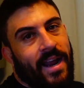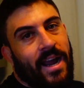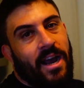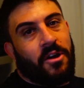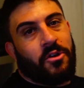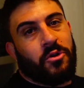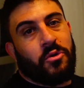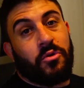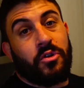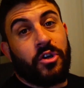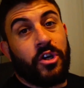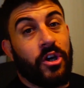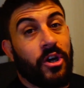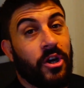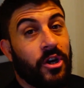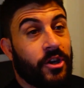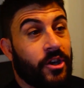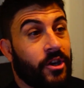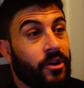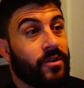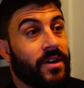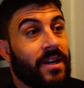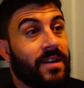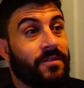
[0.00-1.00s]
how you cook.
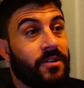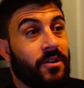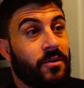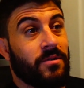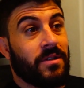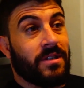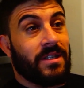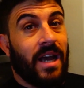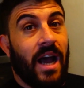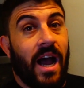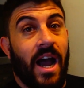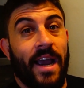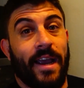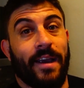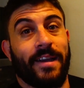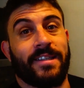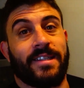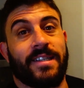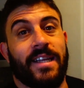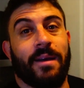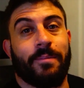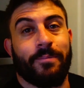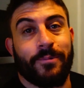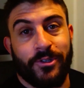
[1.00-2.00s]
You don't have to use as high as
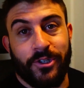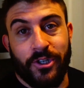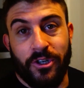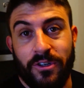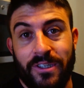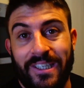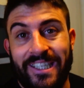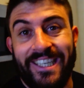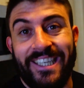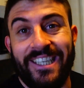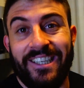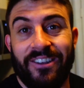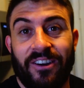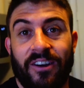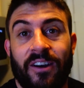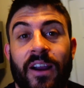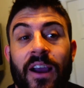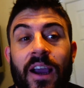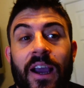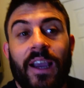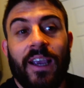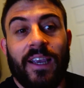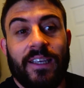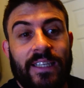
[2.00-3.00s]
temperatures either,
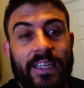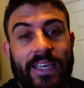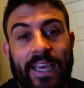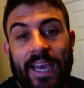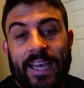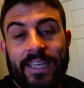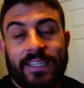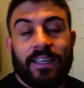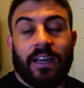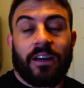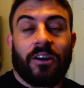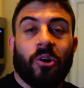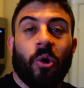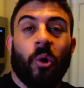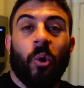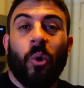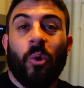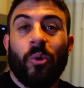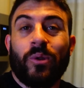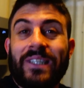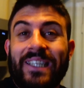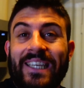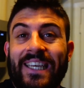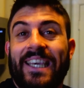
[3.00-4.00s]
because the cast iron
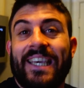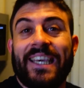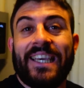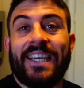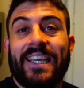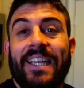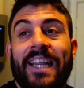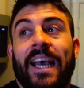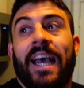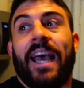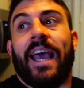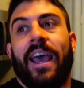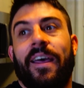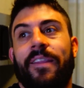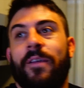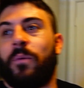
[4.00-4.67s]
holds the heat, and